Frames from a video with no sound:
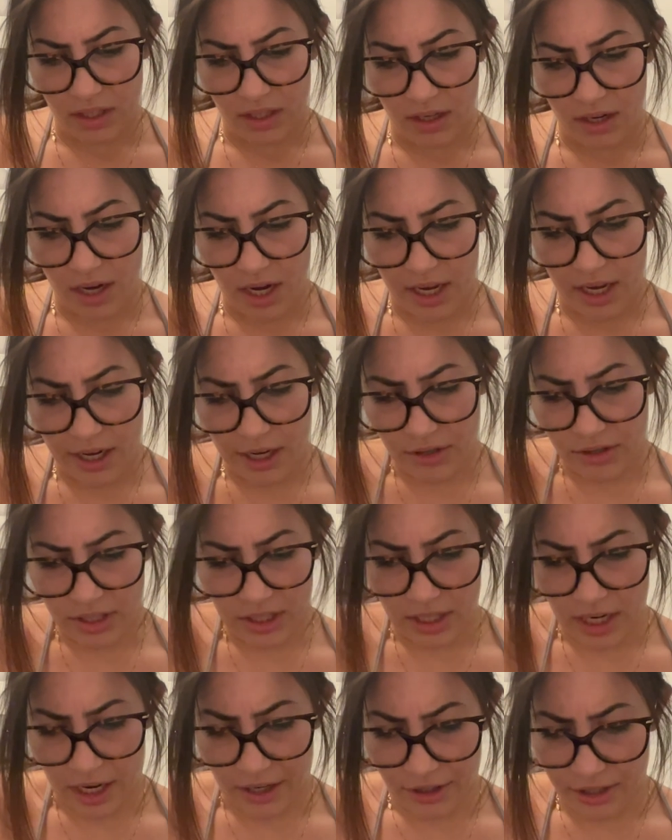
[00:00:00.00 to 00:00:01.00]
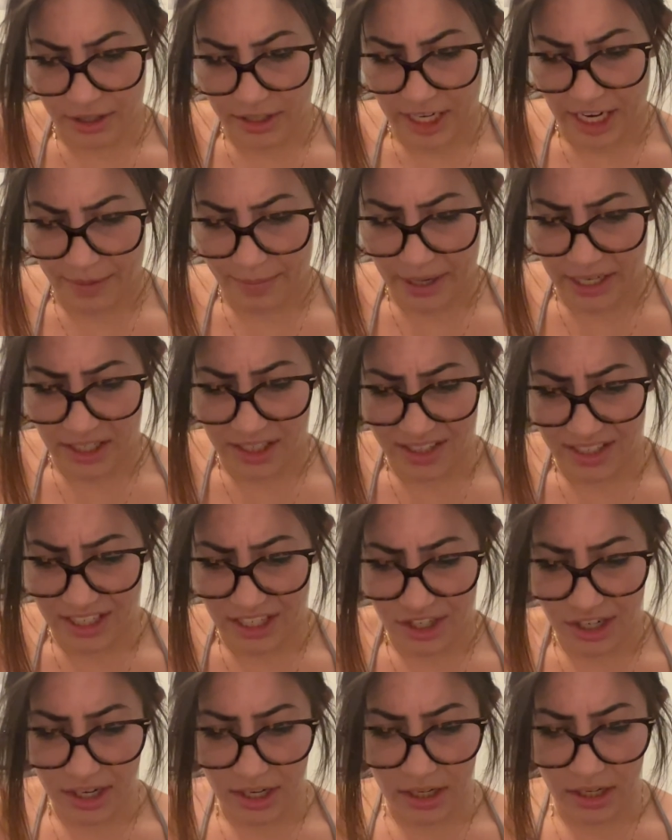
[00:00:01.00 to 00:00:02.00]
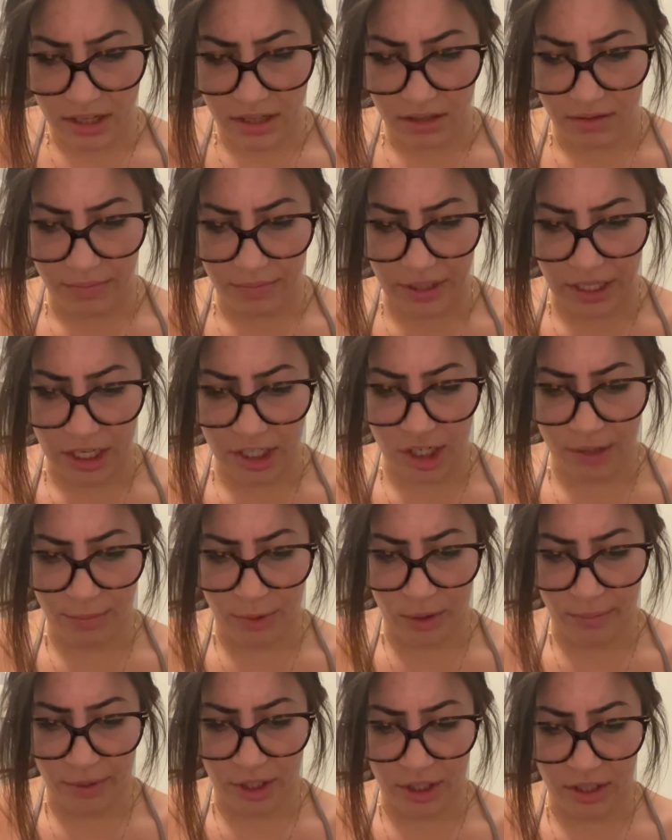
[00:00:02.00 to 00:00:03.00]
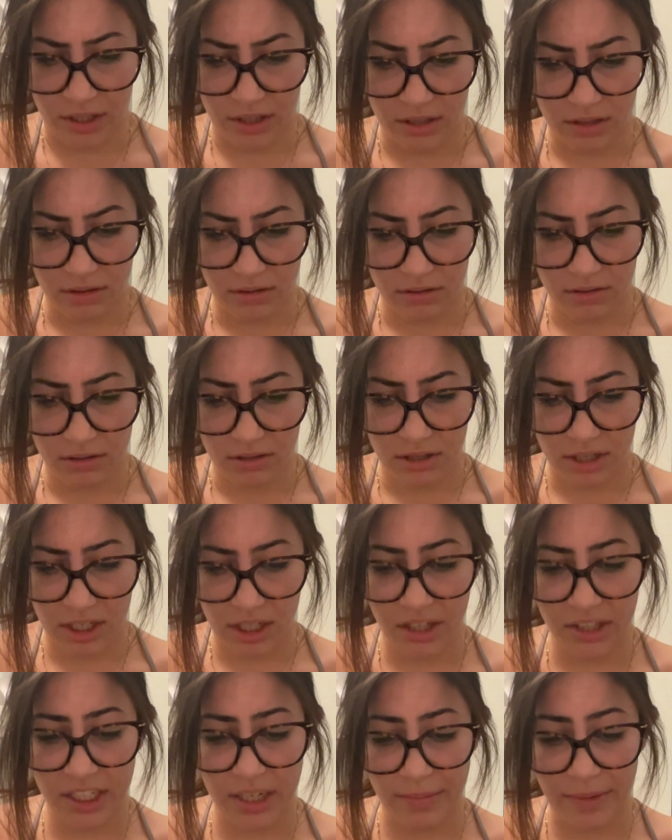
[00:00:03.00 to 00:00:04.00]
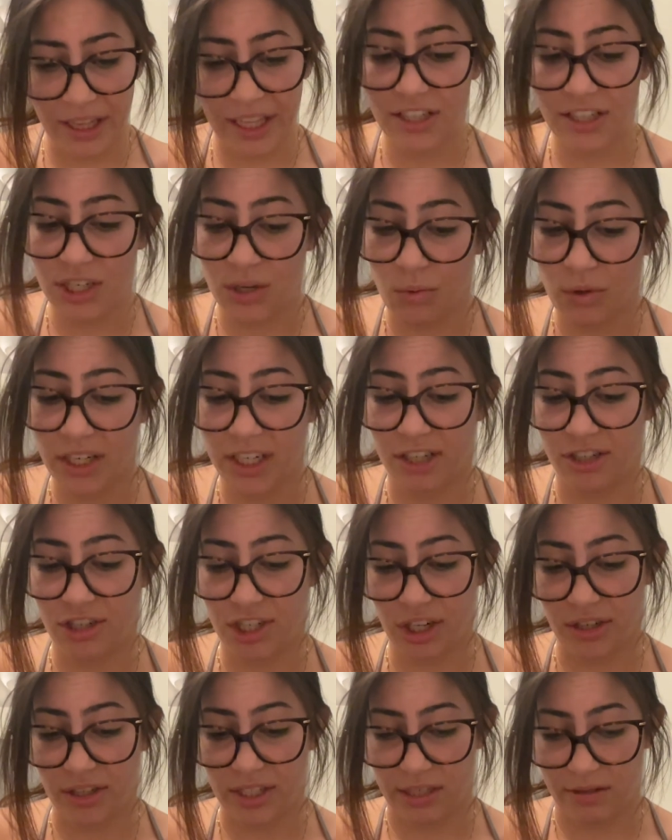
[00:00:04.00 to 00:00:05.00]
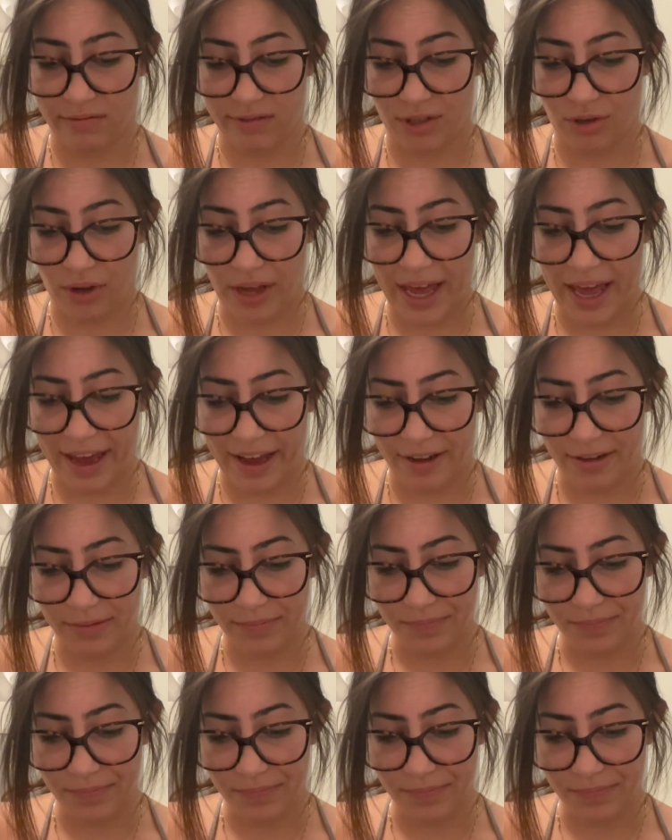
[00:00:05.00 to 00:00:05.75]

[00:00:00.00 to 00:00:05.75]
Nico didn't understand my decision, Bianca murmured. She looked at me like she wanted assurance it was okay.